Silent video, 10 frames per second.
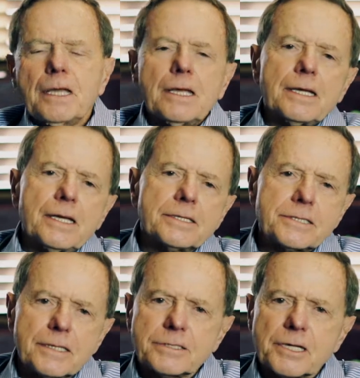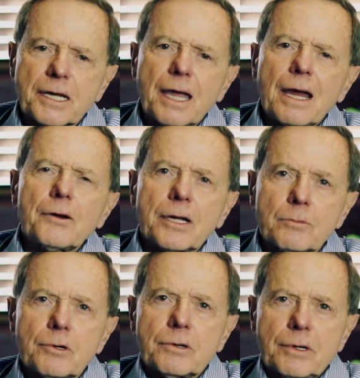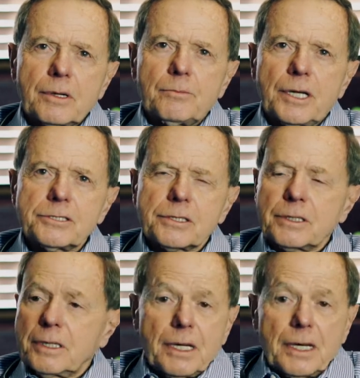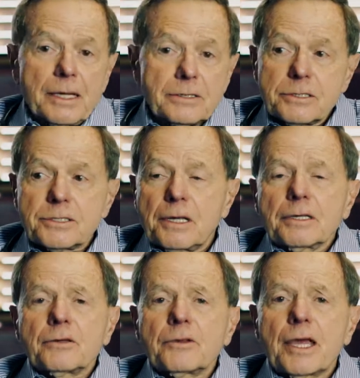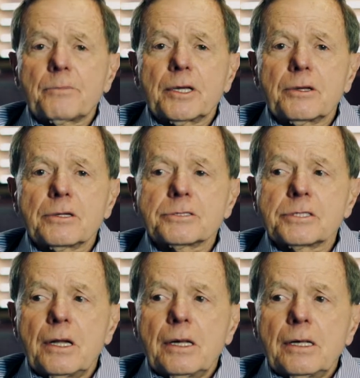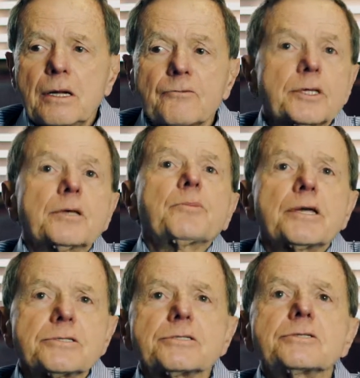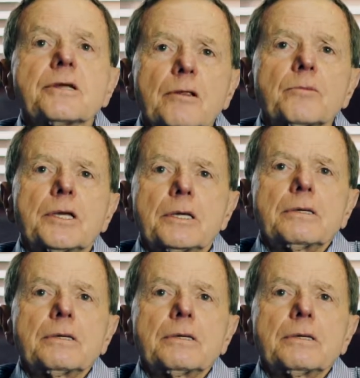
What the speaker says: it's a caring program, basically. And I'm just telling you that because of what the patients tell me.